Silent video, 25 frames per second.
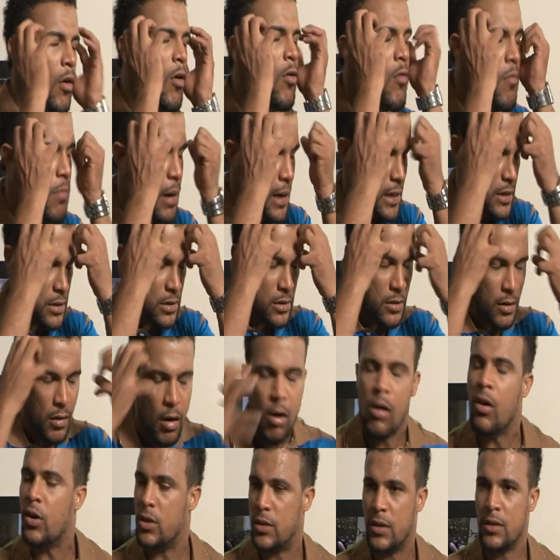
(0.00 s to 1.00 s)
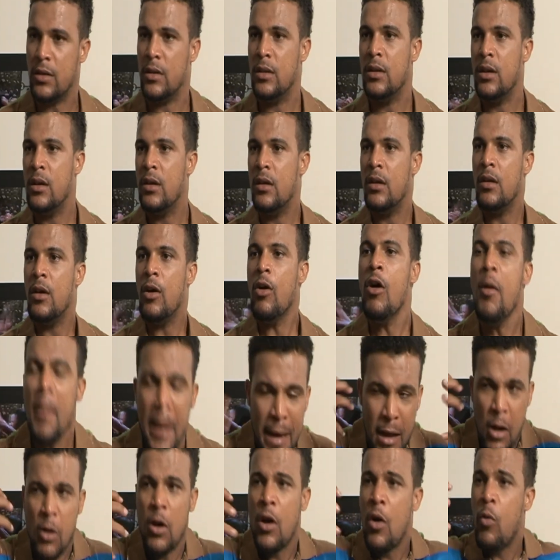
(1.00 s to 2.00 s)
Oh my God! Oh
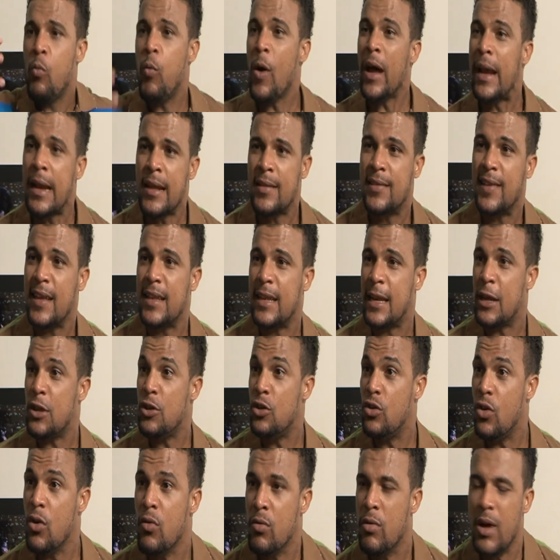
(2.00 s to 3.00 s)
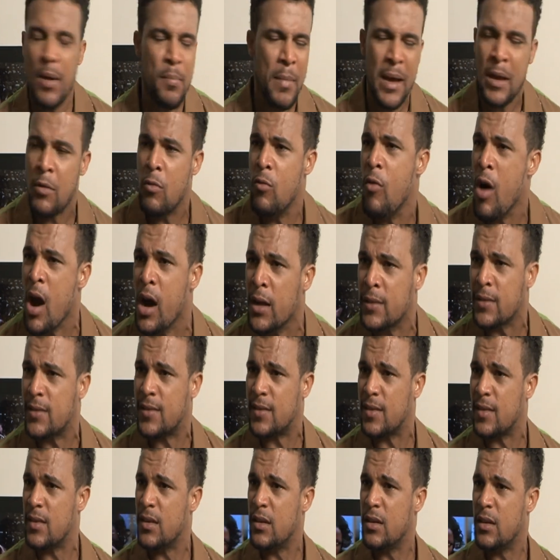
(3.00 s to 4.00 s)
my God! What is it that you women
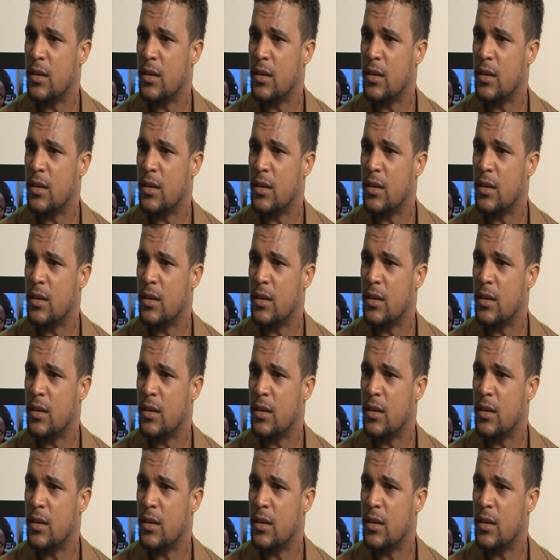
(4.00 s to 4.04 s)
want?